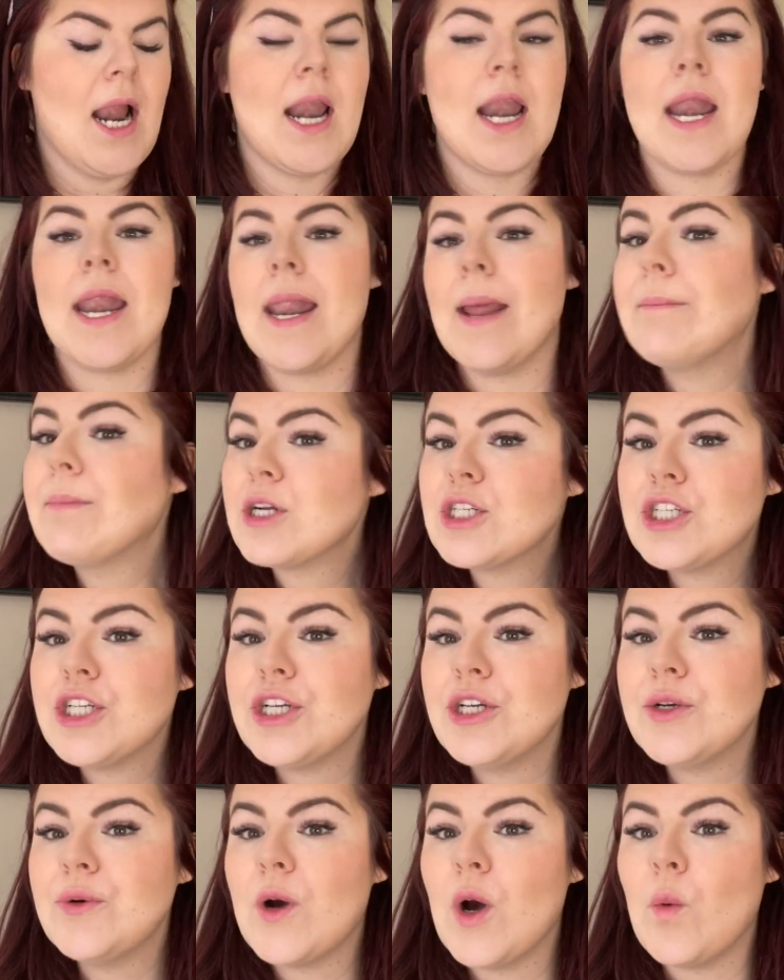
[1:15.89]
Number
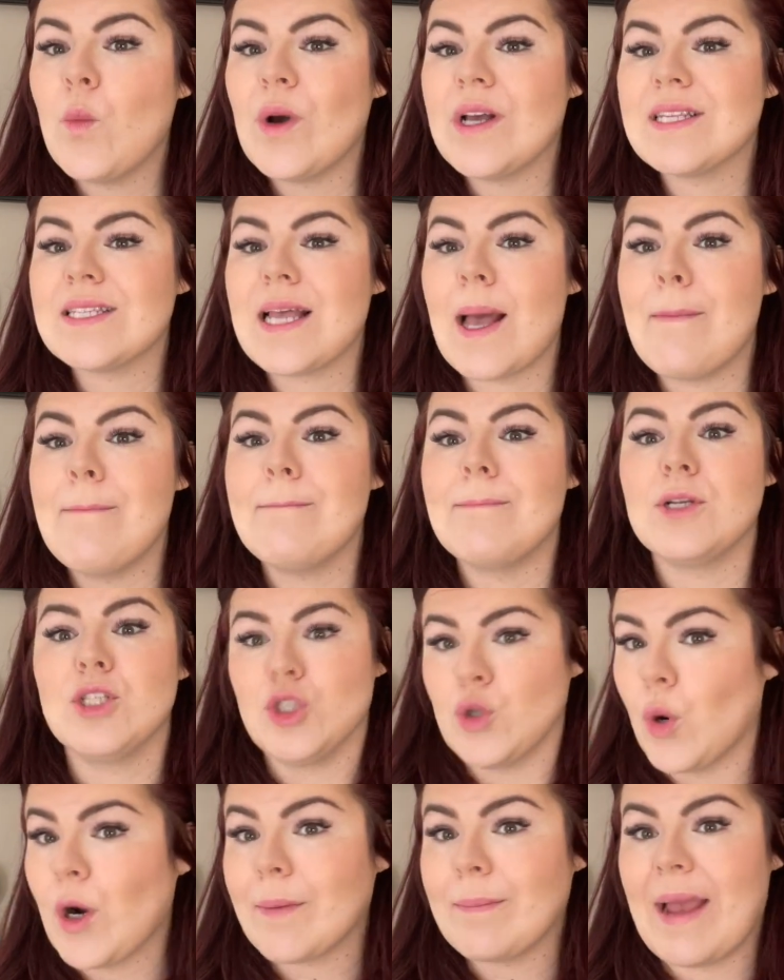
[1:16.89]
2 was
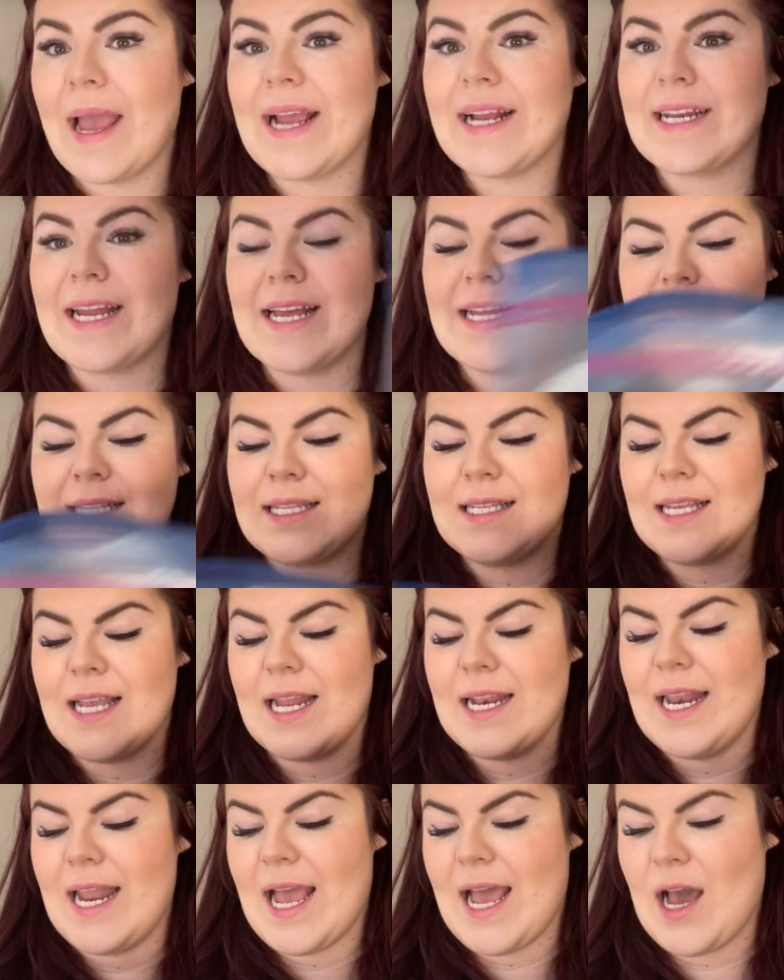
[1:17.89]
door magnets.
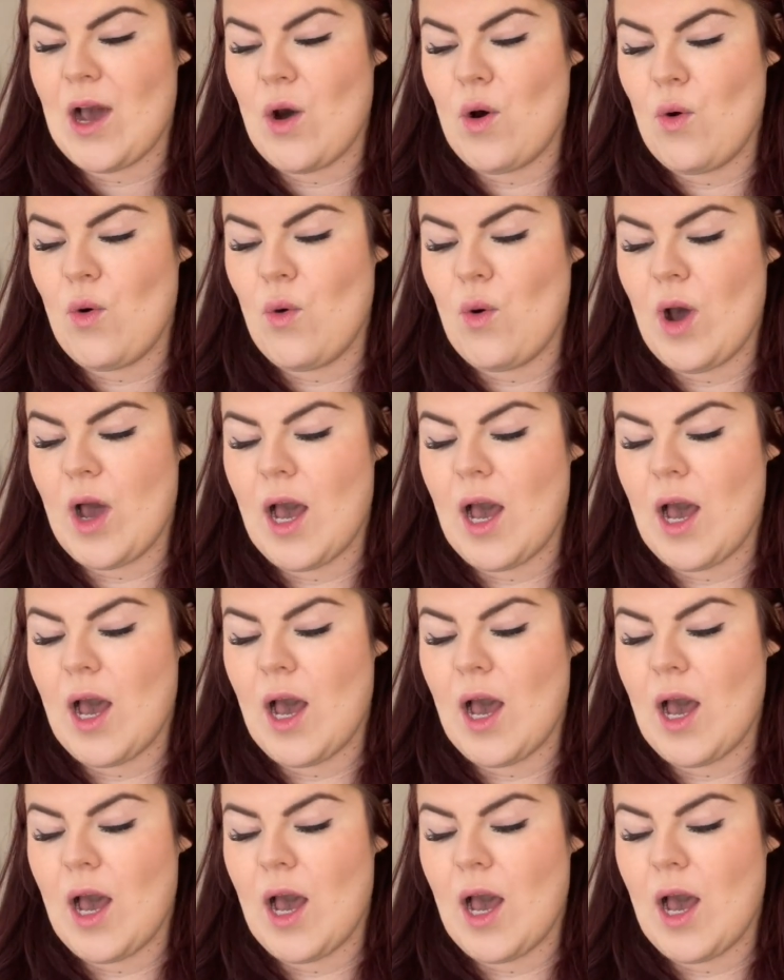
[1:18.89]
Now,